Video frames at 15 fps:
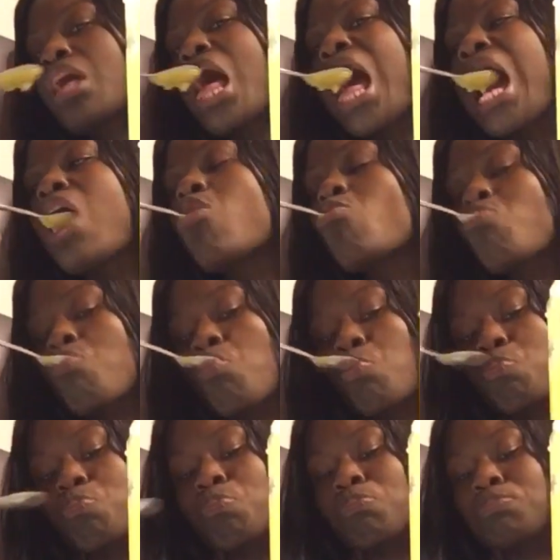
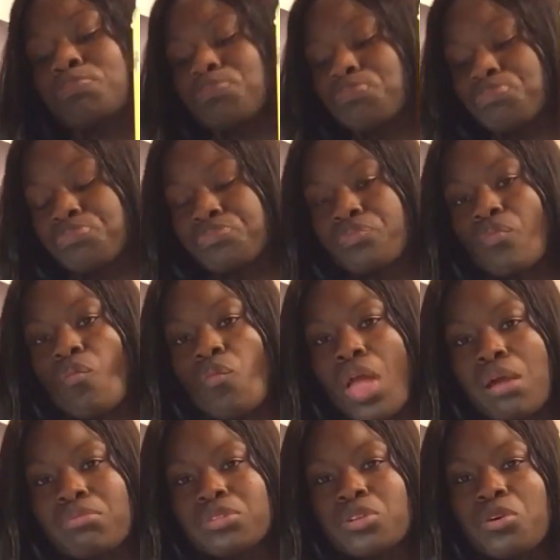mm,
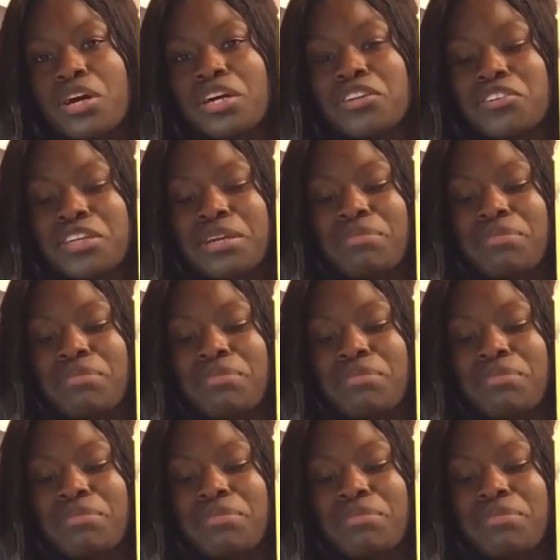I'm so hungry,